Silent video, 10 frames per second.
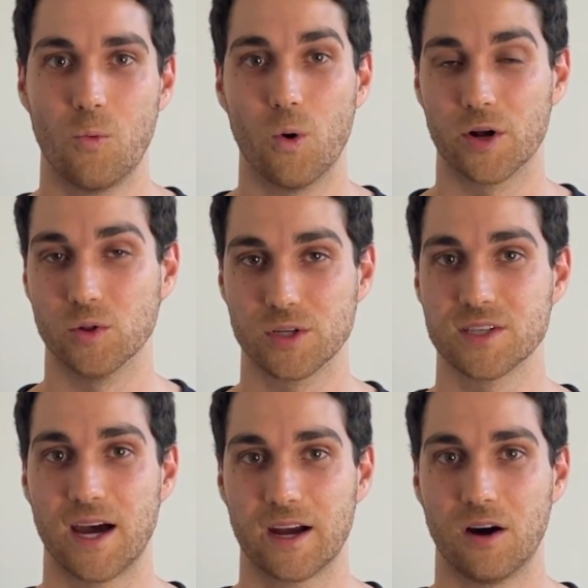what it looks
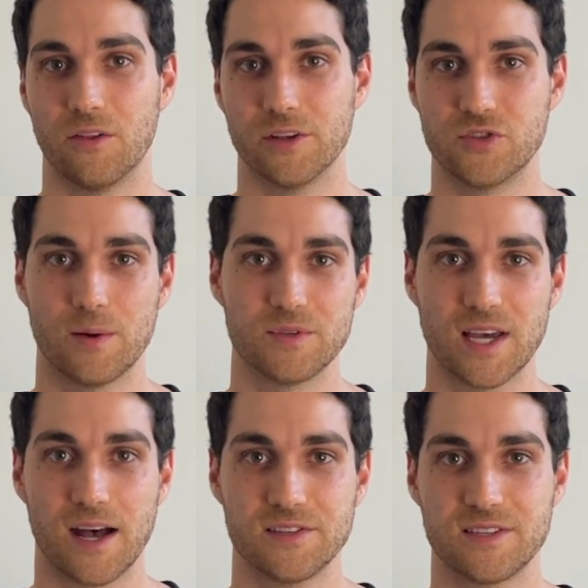like on the
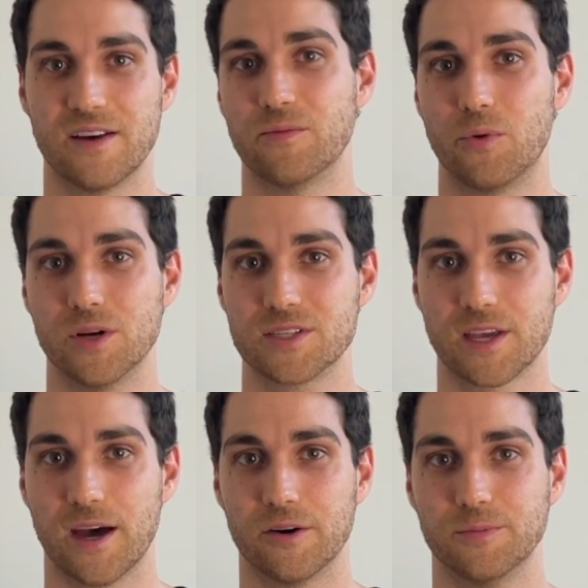GEMSAS 7-point
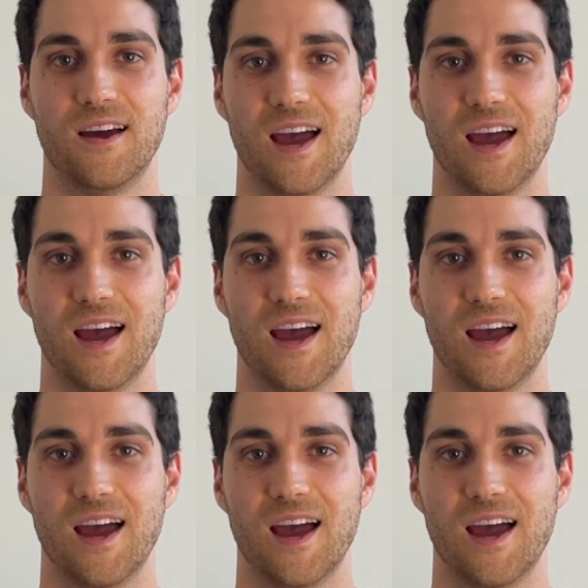scale.